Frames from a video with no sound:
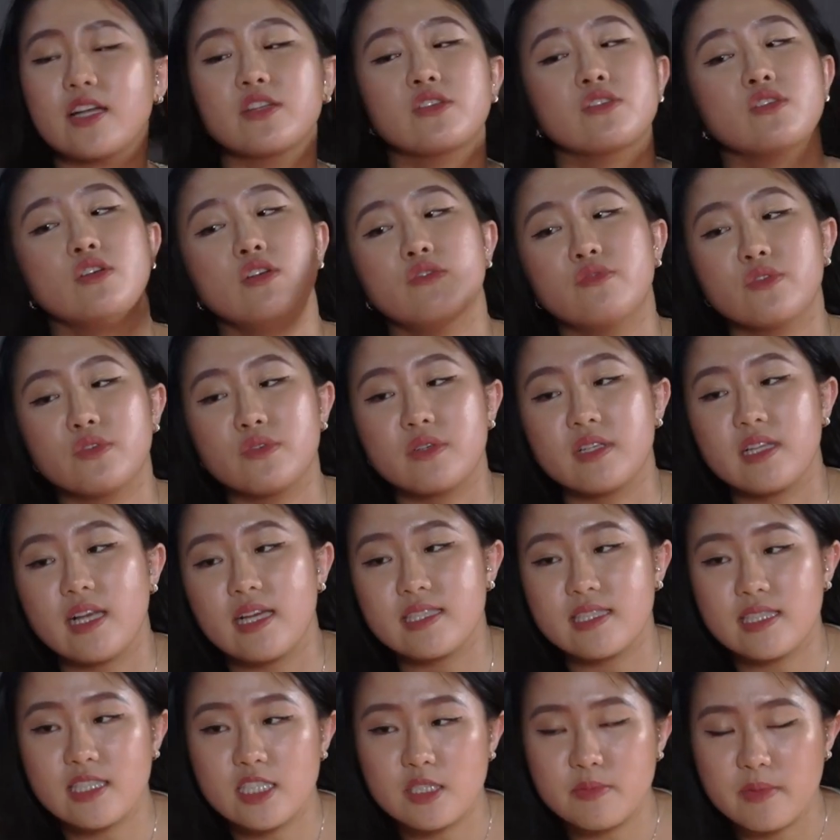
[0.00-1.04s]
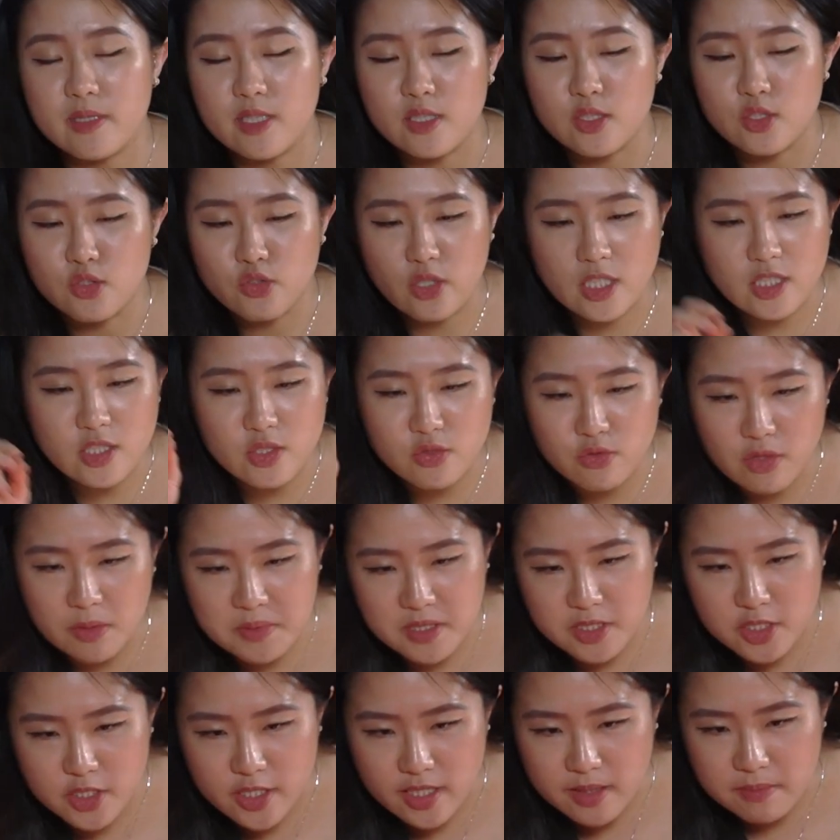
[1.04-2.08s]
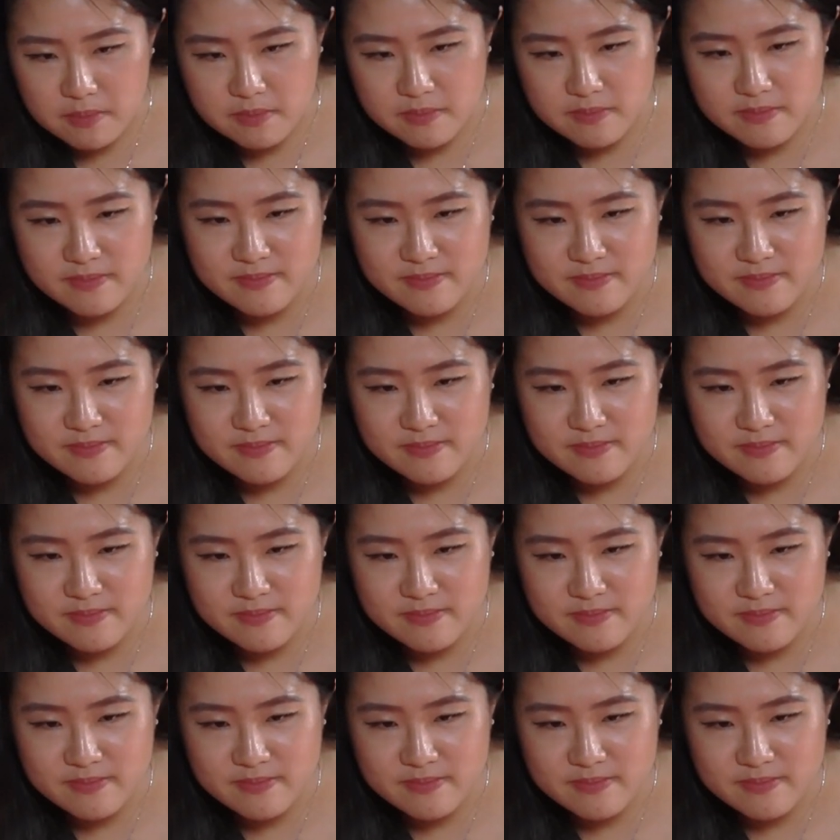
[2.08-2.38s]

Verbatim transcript: that I don't know if you realize this, but you just dropped the gem.